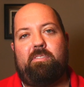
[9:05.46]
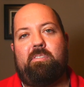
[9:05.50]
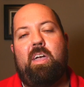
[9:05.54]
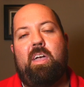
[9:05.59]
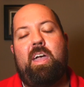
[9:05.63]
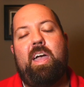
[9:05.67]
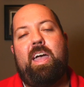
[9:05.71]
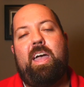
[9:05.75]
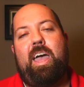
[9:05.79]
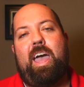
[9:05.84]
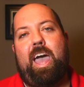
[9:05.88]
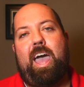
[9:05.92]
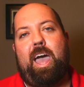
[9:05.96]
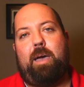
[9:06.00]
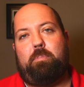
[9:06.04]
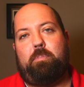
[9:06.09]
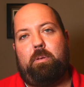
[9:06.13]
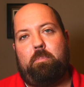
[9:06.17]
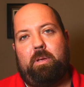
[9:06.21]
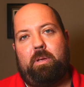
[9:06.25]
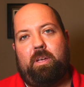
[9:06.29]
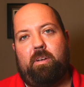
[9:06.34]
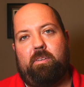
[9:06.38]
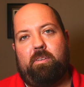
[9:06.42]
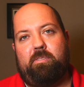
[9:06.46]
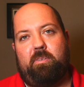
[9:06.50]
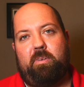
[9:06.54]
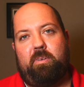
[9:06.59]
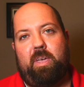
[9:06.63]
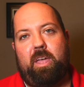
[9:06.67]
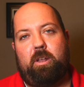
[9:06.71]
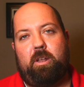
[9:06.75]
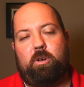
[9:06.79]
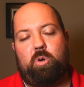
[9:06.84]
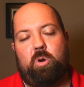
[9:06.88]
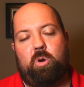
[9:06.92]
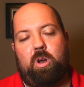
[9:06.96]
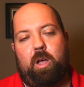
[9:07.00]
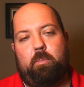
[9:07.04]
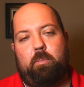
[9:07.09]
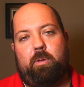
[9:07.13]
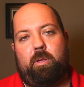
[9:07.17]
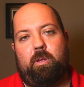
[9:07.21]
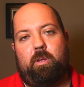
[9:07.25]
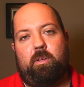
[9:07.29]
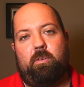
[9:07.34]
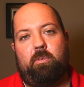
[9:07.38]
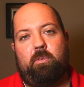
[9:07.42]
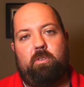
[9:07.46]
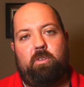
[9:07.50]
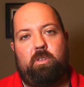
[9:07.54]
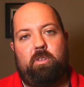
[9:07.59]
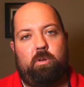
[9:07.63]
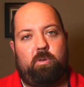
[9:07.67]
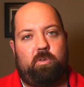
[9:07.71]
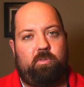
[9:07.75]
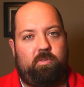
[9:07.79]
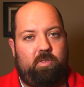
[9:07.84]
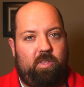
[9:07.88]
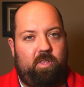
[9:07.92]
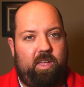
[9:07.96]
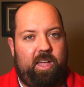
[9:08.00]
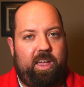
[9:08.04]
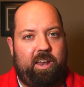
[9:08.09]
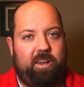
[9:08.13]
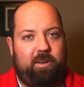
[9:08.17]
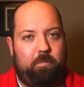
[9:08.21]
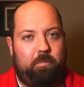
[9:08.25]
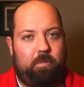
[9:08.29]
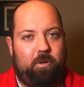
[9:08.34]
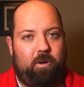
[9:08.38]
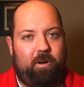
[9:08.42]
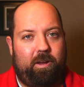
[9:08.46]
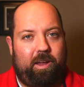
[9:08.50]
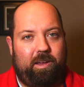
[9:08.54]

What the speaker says: happen because of head trauma due to flying debris.